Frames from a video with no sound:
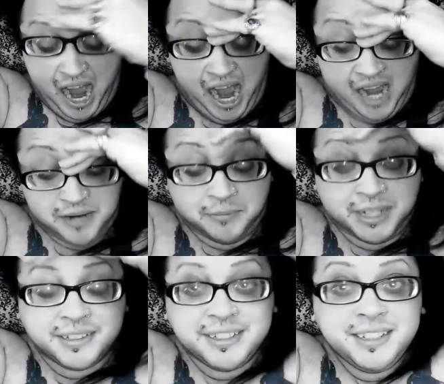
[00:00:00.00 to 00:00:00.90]

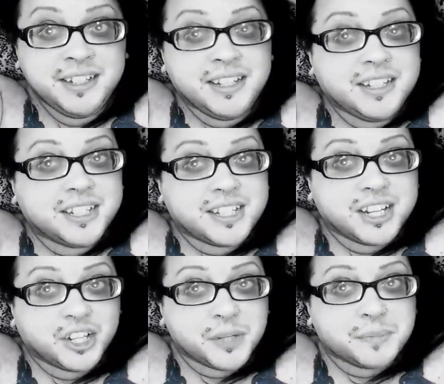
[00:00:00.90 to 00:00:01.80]
I'm
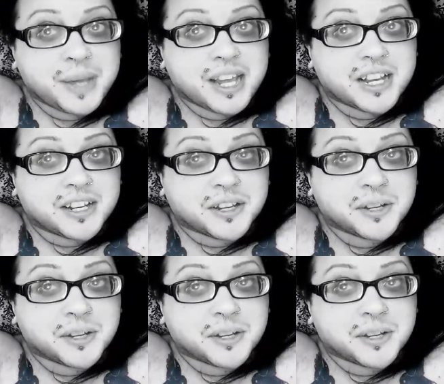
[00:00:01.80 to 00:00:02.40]
still in bed